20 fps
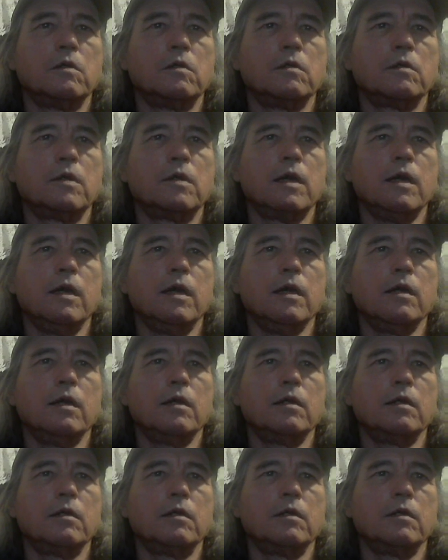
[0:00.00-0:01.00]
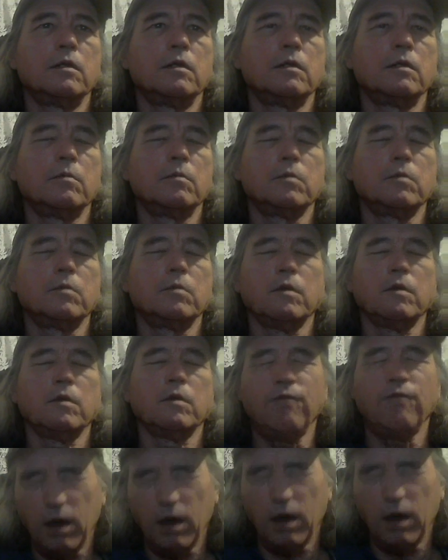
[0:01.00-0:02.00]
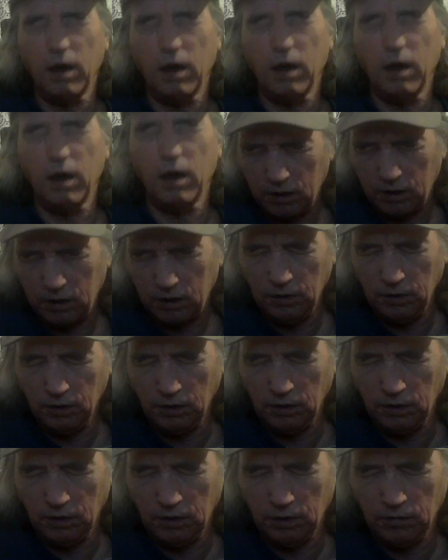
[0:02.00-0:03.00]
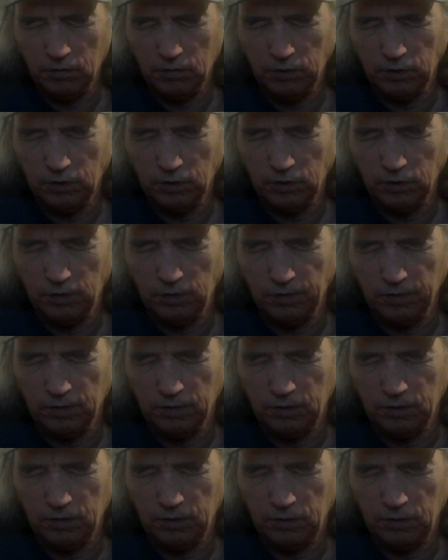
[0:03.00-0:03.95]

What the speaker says: Dad. Fuck. No, I'm sleeping.